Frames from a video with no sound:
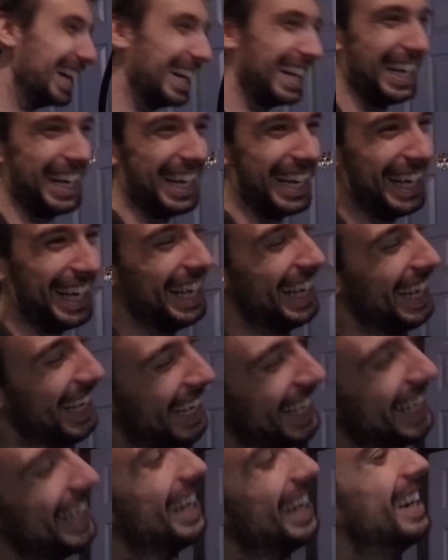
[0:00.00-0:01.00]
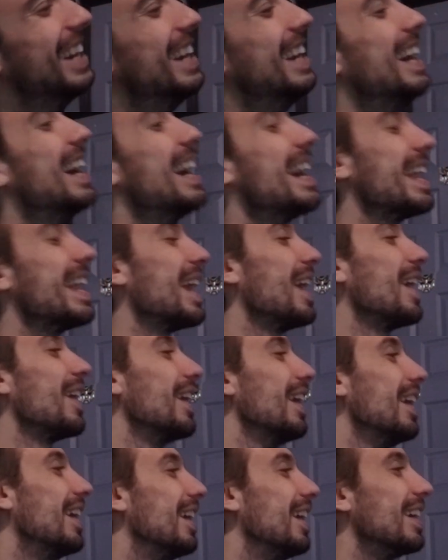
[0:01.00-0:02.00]
Oh, my God.
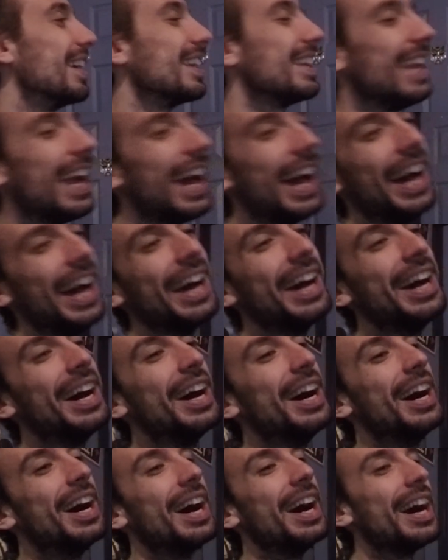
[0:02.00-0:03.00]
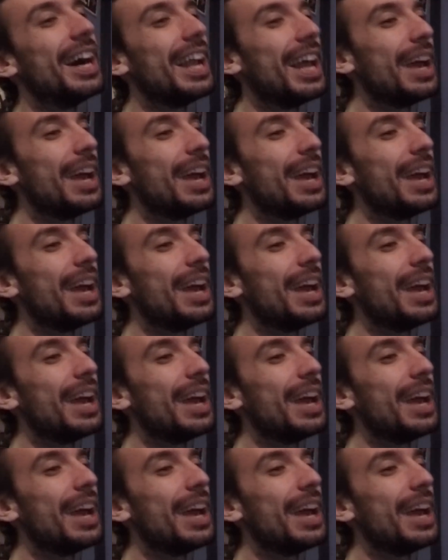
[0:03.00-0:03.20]
Changing in the taxi.